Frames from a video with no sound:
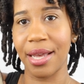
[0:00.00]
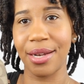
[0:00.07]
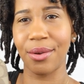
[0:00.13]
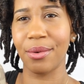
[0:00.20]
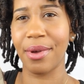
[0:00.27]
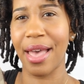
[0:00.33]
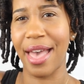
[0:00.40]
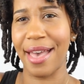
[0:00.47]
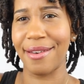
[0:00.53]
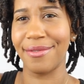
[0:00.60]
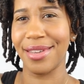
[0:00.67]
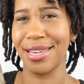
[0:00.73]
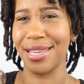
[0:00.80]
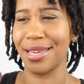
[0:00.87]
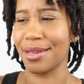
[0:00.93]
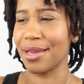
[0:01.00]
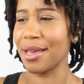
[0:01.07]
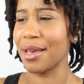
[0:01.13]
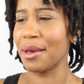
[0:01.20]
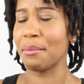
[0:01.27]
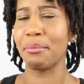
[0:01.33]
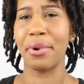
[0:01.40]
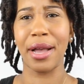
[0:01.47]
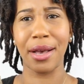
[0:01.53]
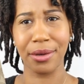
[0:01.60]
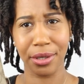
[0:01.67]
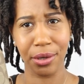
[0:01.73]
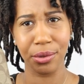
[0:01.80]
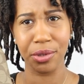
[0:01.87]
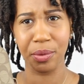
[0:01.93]
I don't have any brown
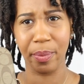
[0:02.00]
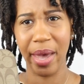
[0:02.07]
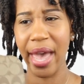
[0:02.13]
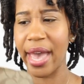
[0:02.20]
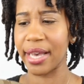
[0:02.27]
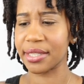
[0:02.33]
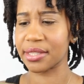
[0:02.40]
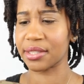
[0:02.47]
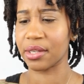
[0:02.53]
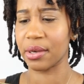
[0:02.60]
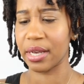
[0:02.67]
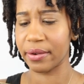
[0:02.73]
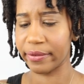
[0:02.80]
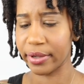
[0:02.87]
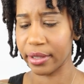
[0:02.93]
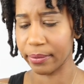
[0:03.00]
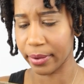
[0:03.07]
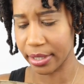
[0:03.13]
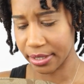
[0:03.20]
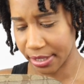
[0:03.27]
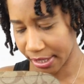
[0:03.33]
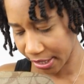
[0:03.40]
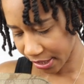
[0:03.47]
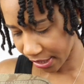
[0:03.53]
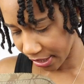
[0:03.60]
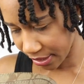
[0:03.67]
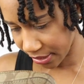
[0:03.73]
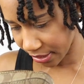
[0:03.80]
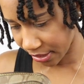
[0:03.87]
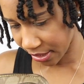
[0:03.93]
Coach bags, so I really wanted to get
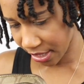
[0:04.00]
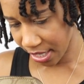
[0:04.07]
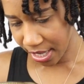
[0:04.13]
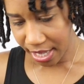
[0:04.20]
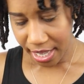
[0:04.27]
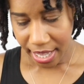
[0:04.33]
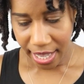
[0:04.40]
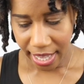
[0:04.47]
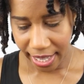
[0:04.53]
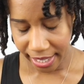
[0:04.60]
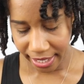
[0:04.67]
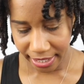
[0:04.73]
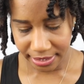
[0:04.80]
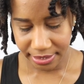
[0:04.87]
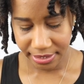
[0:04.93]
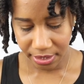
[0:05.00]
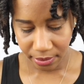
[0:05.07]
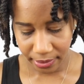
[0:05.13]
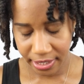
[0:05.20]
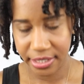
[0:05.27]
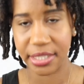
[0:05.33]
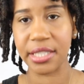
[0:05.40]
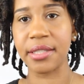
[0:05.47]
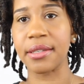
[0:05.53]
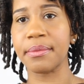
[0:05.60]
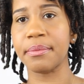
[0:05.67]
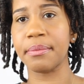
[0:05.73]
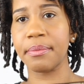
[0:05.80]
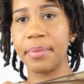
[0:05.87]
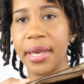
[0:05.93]
this. And so it's
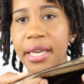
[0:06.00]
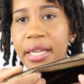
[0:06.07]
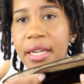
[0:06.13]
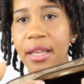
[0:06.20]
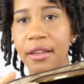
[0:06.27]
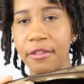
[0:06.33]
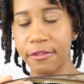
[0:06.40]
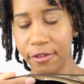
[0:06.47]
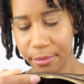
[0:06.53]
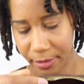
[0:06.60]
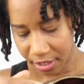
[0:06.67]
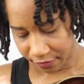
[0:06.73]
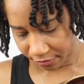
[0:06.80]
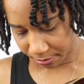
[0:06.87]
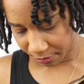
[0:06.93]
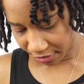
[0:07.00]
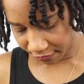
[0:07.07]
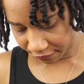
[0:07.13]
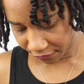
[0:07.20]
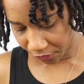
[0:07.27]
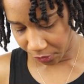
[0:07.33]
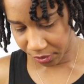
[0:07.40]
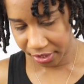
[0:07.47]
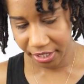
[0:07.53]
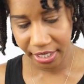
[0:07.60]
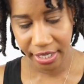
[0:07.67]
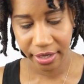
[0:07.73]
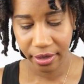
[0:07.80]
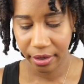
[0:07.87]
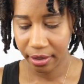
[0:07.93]
big enough for me to put my phone in
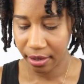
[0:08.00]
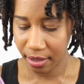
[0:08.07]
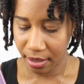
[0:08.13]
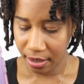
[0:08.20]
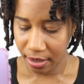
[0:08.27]
here,